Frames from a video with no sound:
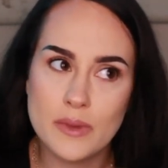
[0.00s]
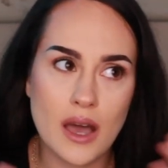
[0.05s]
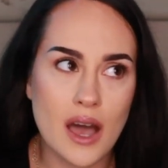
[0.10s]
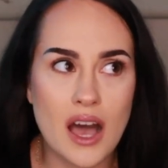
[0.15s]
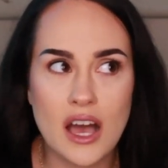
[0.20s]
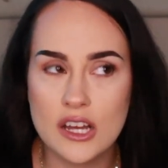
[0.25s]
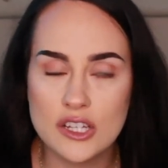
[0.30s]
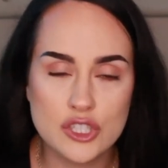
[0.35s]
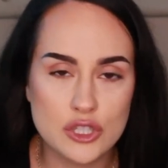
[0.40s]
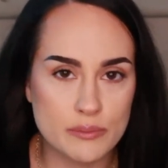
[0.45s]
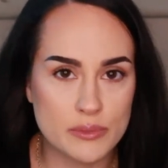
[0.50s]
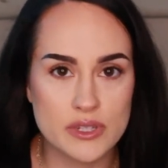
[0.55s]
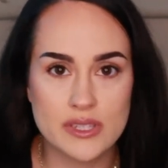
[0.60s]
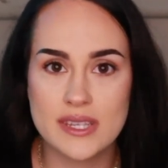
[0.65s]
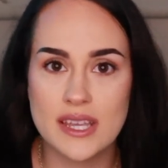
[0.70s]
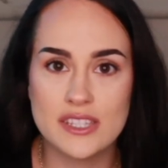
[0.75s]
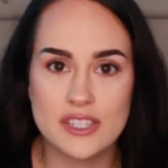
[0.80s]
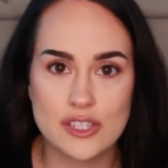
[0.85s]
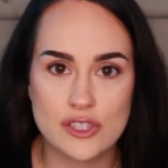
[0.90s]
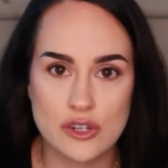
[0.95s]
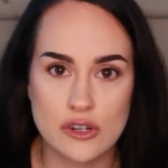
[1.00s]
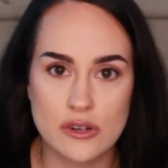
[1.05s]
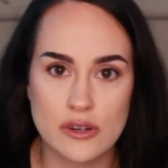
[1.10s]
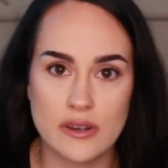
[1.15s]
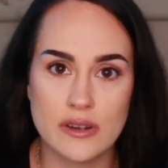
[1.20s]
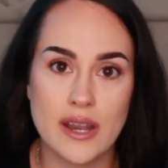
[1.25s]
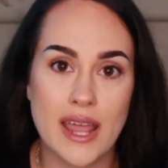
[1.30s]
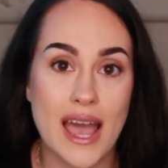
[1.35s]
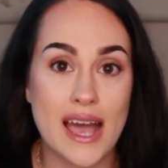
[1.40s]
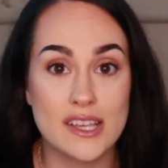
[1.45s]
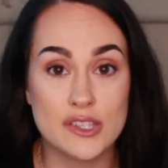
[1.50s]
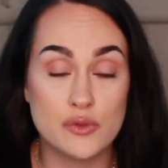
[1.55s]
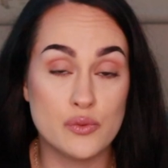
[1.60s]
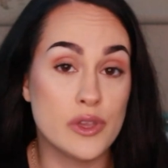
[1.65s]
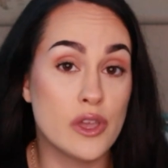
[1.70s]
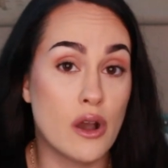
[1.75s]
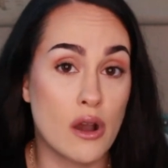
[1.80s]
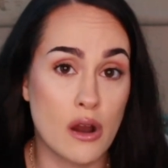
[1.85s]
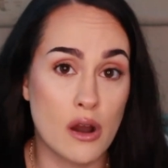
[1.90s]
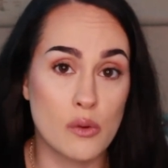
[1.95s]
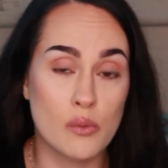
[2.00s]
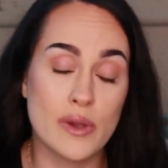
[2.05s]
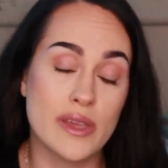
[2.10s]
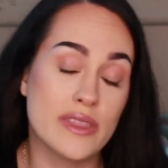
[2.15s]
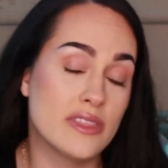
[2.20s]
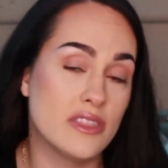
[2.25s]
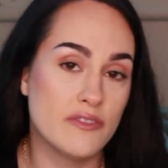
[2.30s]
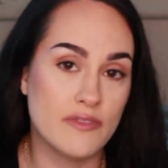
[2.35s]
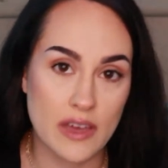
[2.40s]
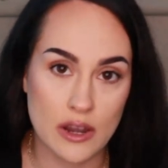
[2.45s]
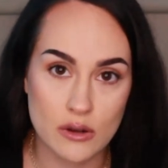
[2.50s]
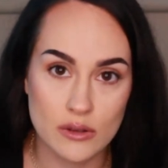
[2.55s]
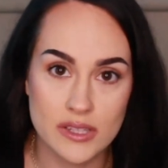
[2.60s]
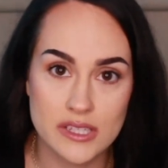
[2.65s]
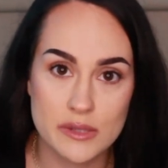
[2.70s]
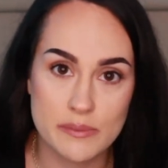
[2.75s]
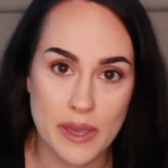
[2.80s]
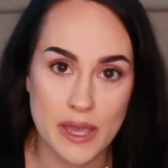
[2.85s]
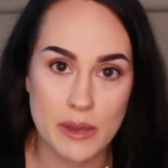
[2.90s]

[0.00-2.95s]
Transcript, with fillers: one hundred percent certain as we are with the Federalist